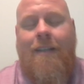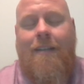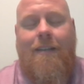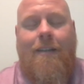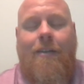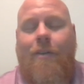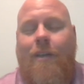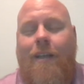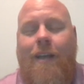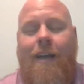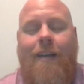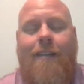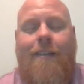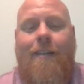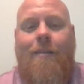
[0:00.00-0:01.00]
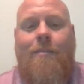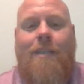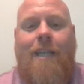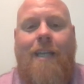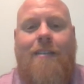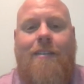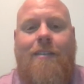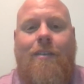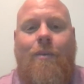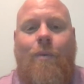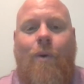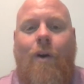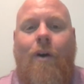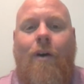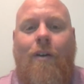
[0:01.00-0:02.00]
literally had it thumbtacked to the
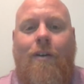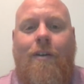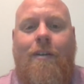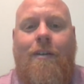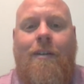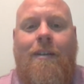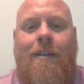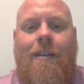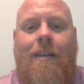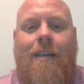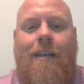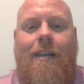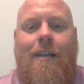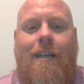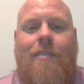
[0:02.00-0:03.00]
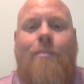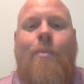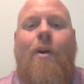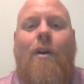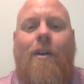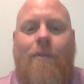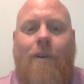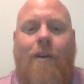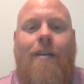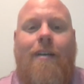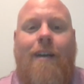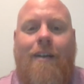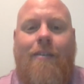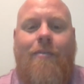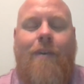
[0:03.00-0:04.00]
wall as part of our
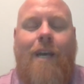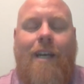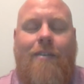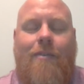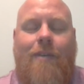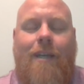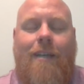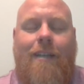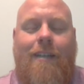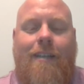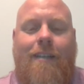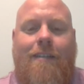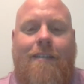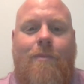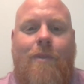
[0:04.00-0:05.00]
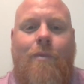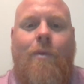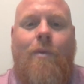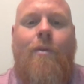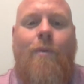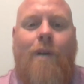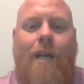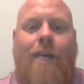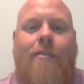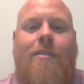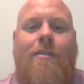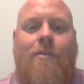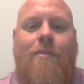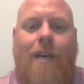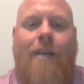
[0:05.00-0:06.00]
kind of fact finding when we went
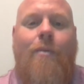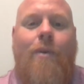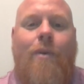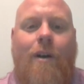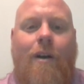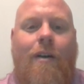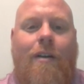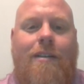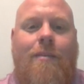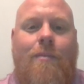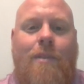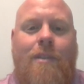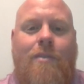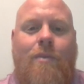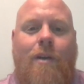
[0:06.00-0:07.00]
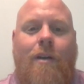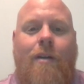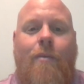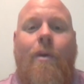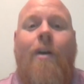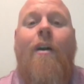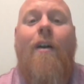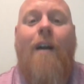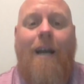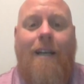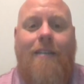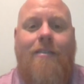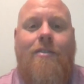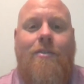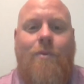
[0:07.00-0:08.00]
out to find where our assemblies were and where
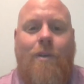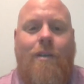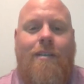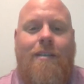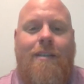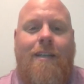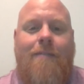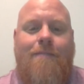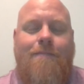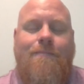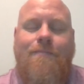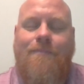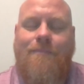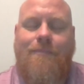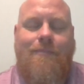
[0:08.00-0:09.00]
our hazards were in town.